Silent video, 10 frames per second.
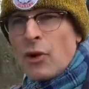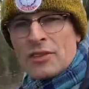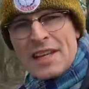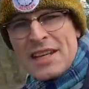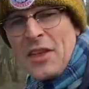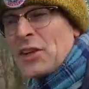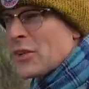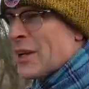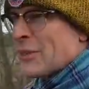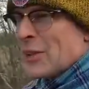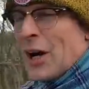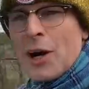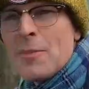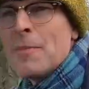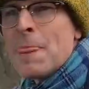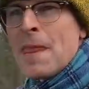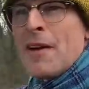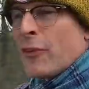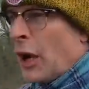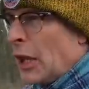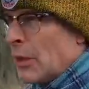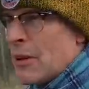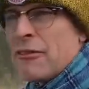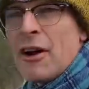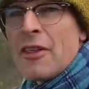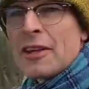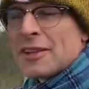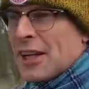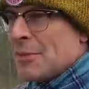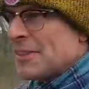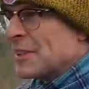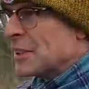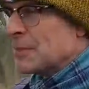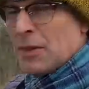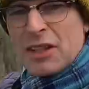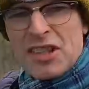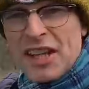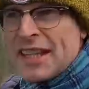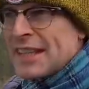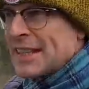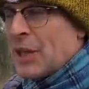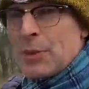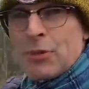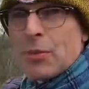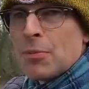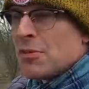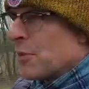not taking the direct route home, gone a little bit further because I'm still shaking down the problems